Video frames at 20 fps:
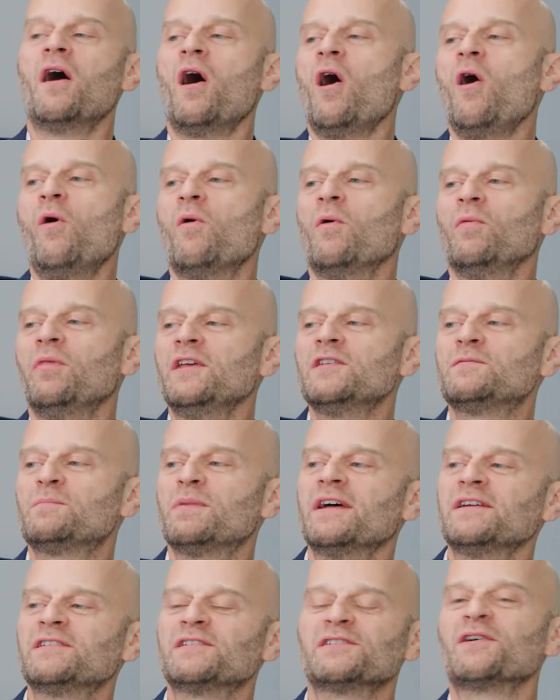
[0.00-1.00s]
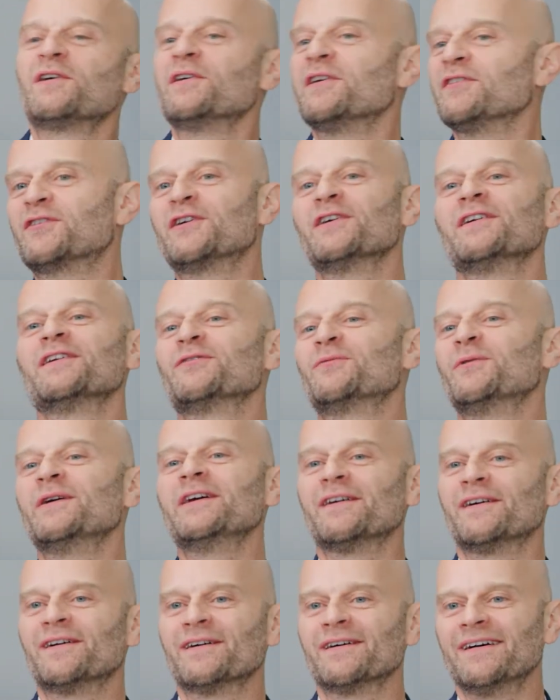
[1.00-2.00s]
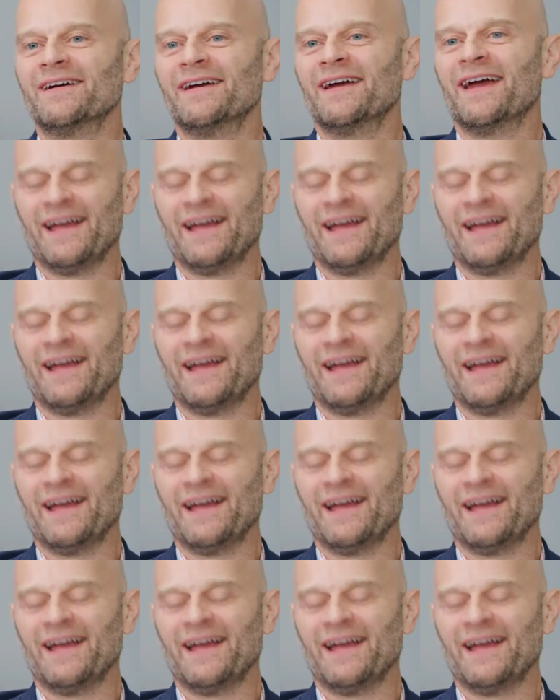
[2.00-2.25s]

oh, these places aren't as good as we are.